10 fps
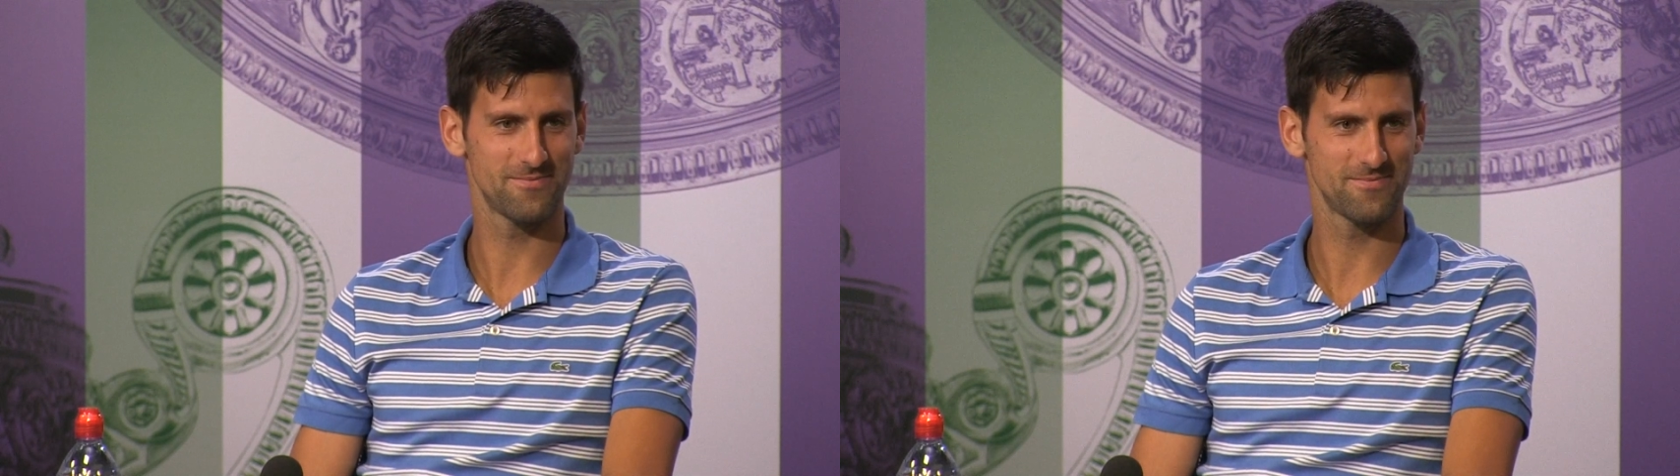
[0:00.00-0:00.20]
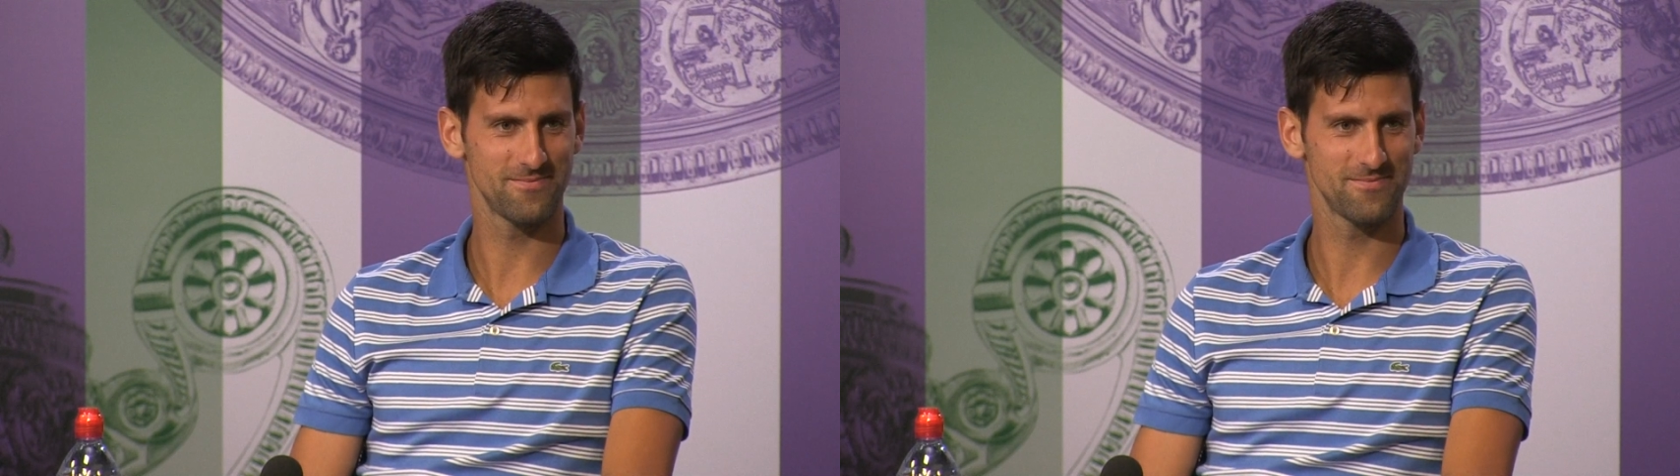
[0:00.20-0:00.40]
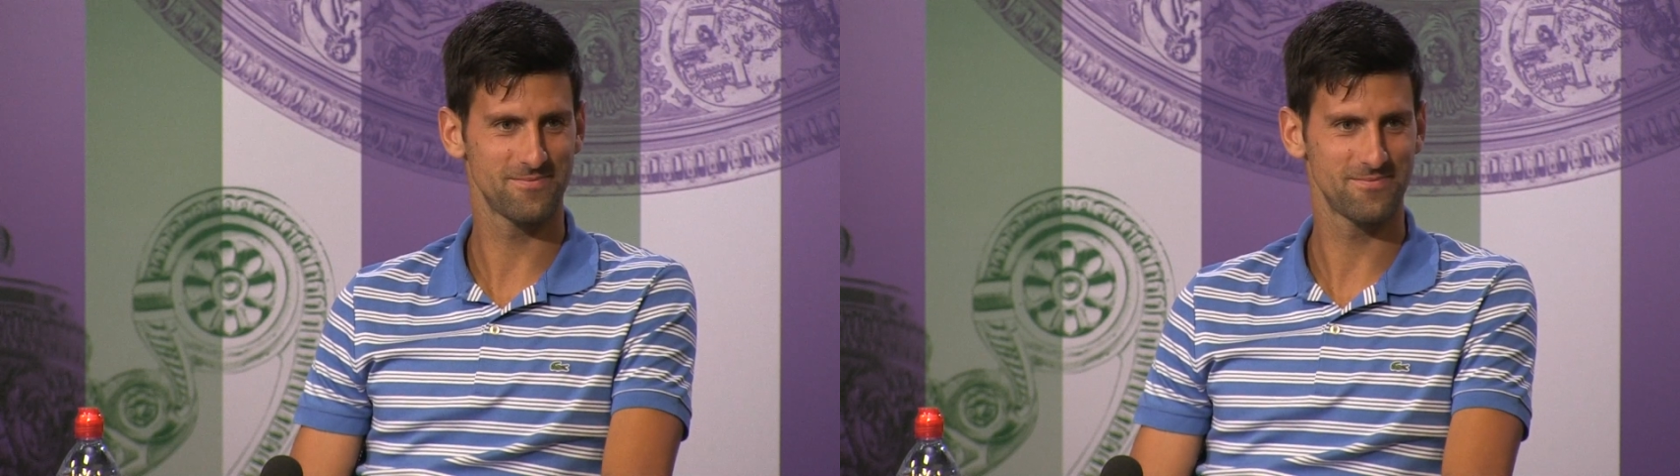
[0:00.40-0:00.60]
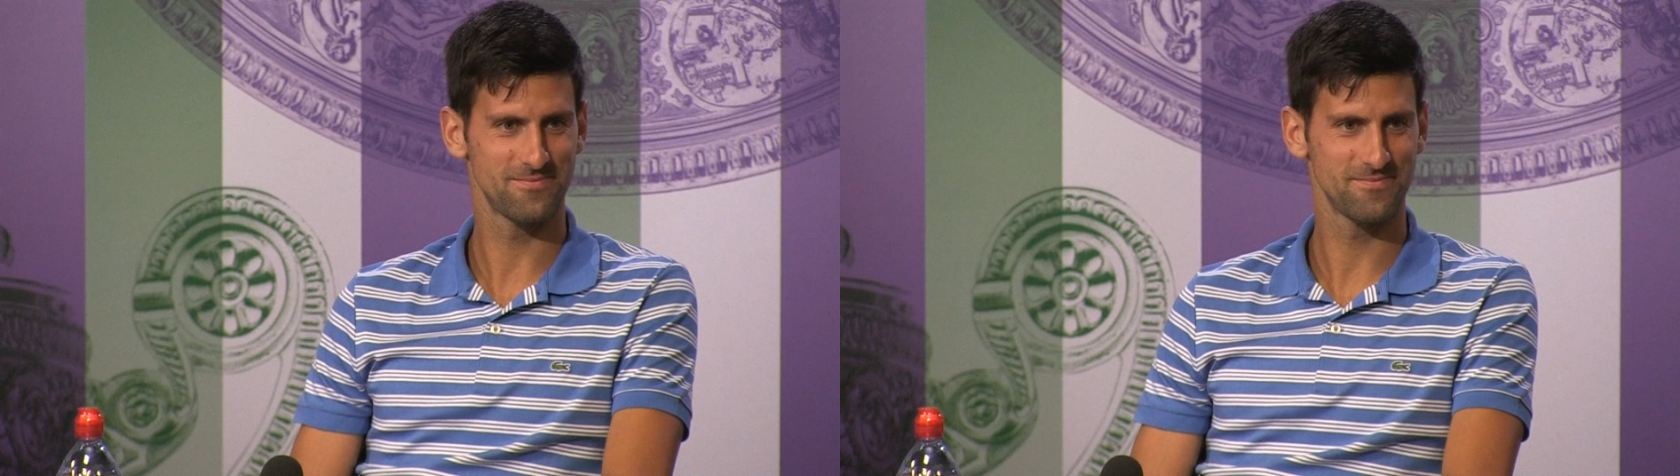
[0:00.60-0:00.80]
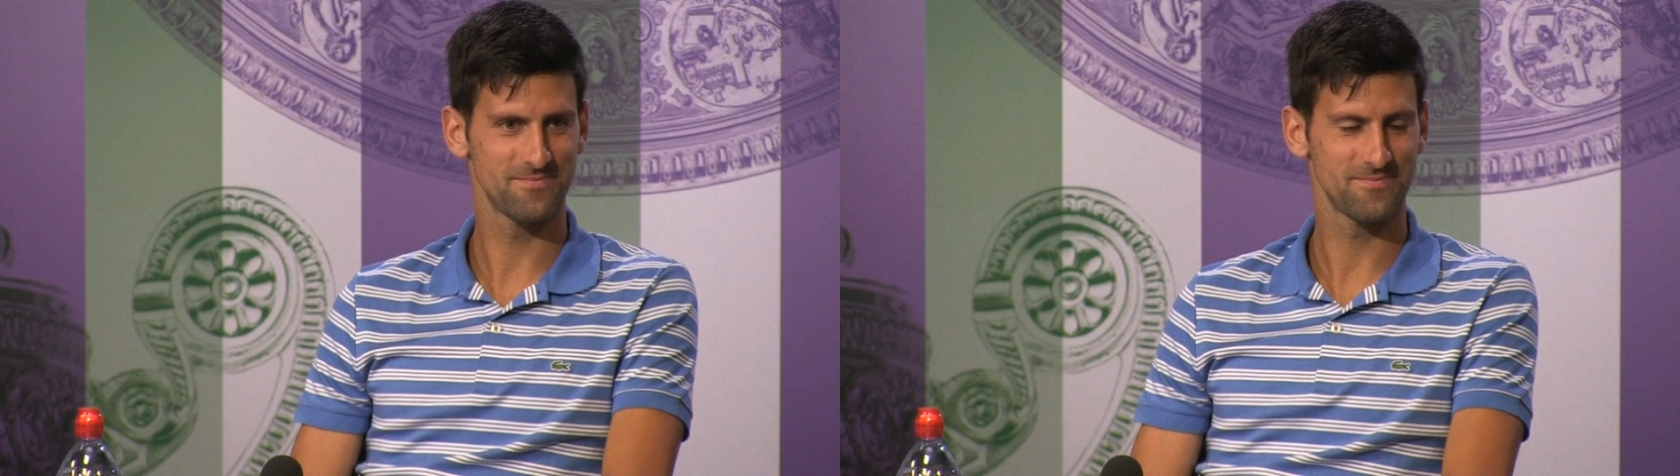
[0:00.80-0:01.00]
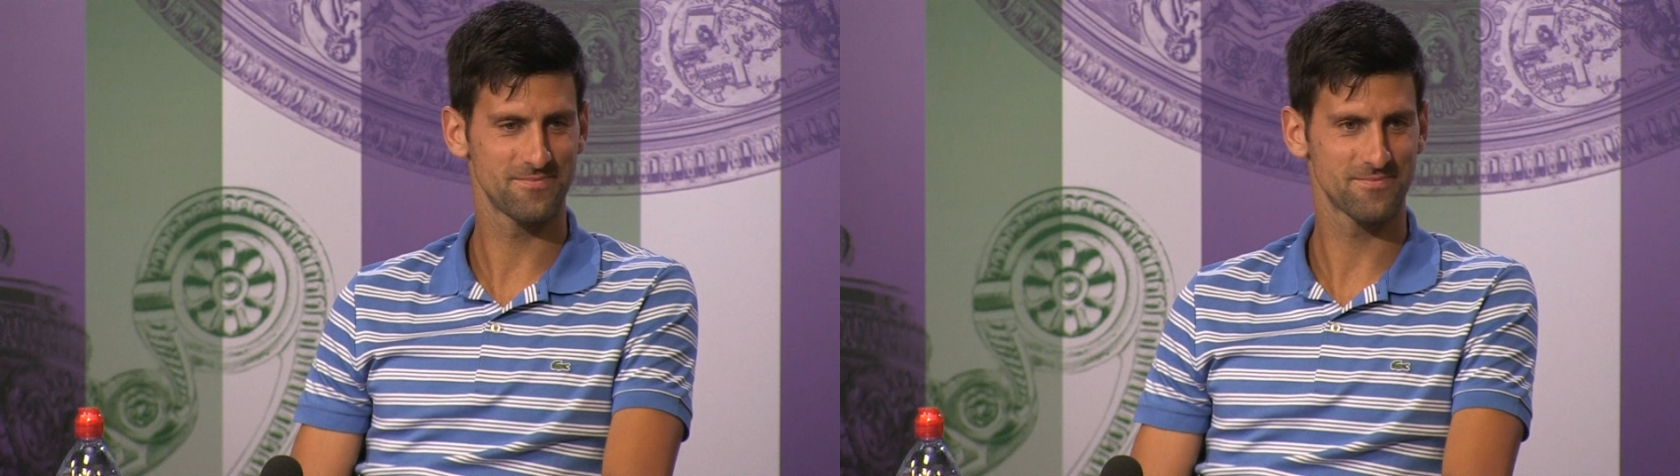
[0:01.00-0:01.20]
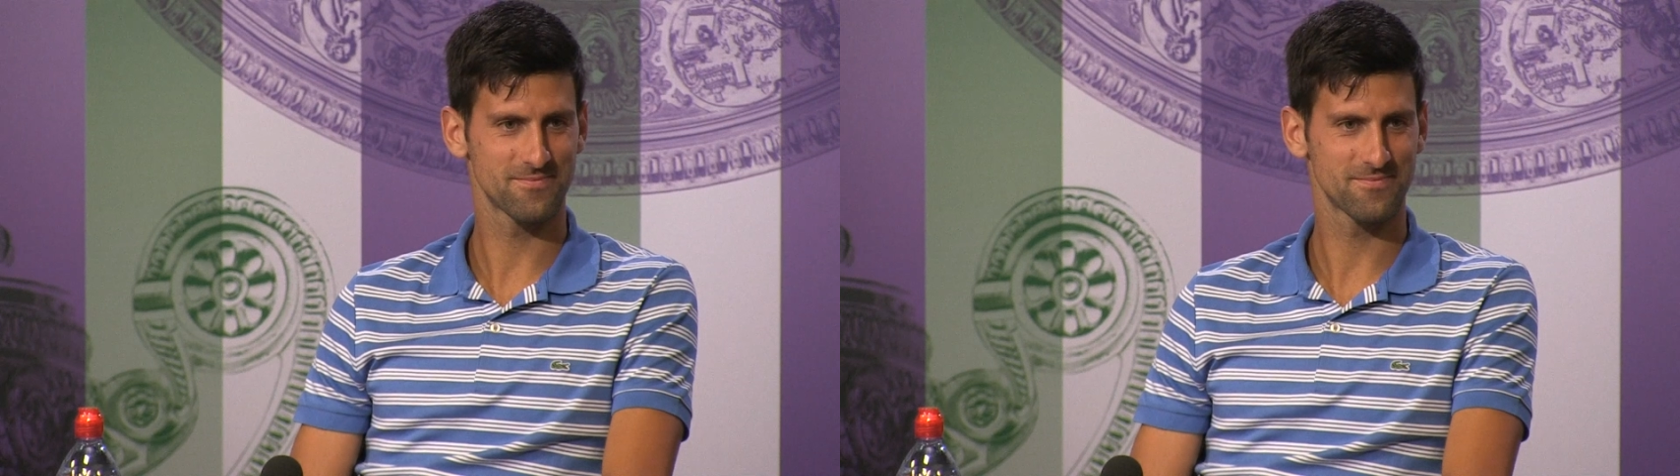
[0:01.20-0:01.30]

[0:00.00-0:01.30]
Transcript: Before fixing it, would